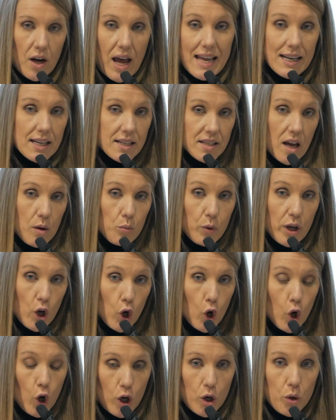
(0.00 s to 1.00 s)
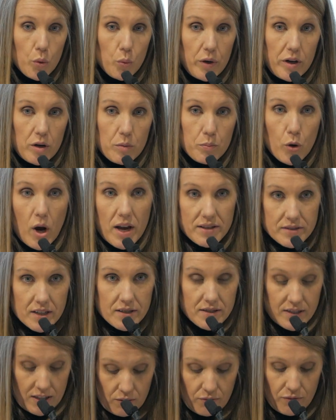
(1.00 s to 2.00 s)
Anytime we cook, we're
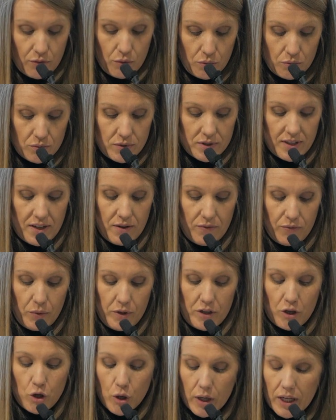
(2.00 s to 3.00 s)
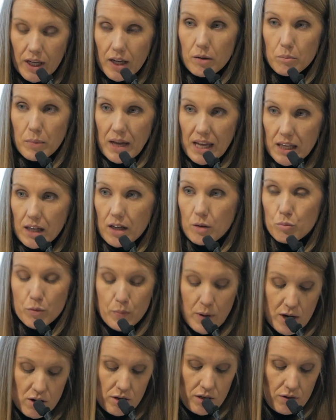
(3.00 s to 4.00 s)
processing foods, if we're cooking, baking,
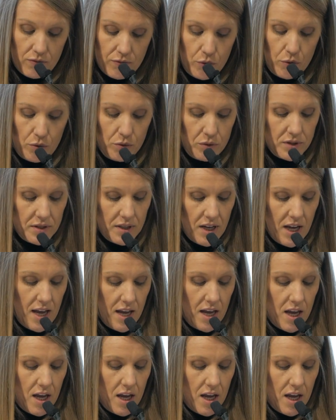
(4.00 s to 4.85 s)
preparing foods.